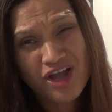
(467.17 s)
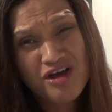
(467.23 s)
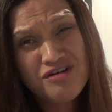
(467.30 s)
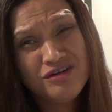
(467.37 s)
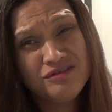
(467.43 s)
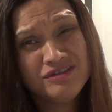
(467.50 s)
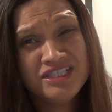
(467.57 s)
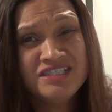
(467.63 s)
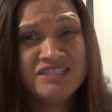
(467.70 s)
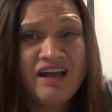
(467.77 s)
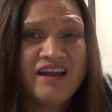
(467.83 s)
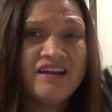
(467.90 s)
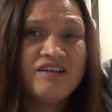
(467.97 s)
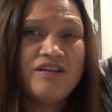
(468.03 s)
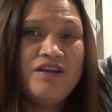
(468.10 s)
oh, these
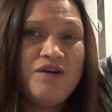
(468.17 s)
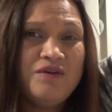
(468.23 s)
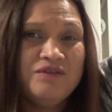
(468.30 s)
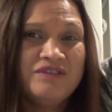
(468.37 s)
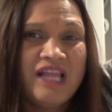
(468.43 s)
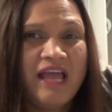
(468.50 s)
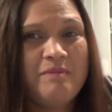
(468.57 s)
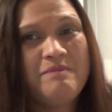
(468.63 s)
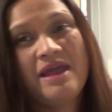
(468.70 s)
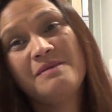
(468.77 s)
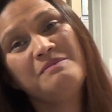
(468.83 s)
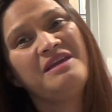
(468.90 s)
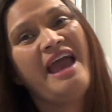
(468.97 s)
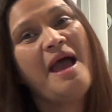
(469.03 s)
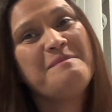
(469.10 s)
kind of clothes like
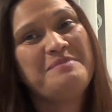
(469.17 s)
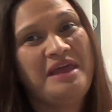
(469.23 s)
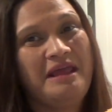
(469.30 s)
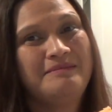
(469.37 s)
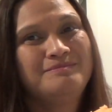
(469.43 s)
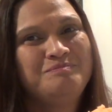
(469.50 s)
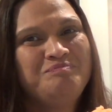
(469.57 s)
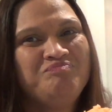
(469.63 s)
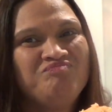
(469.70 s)
make me happy.